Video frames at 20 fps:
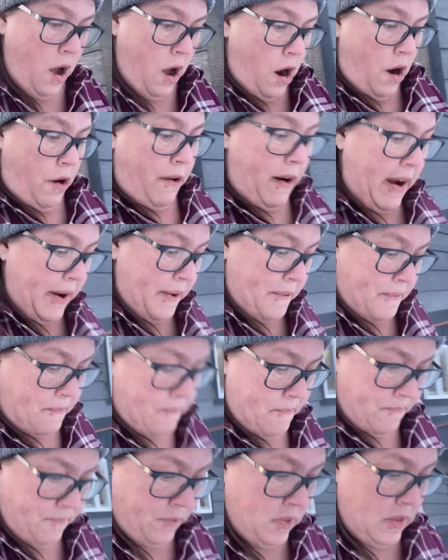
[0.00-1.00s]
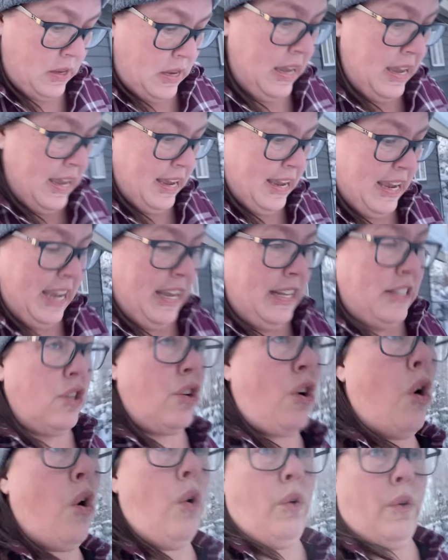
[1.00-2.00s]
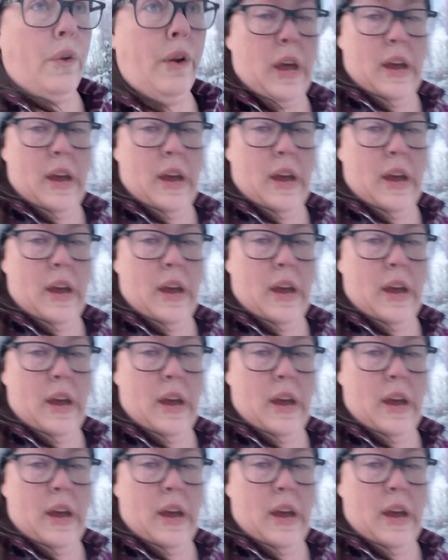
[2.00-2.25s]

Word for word: All right, it's cold.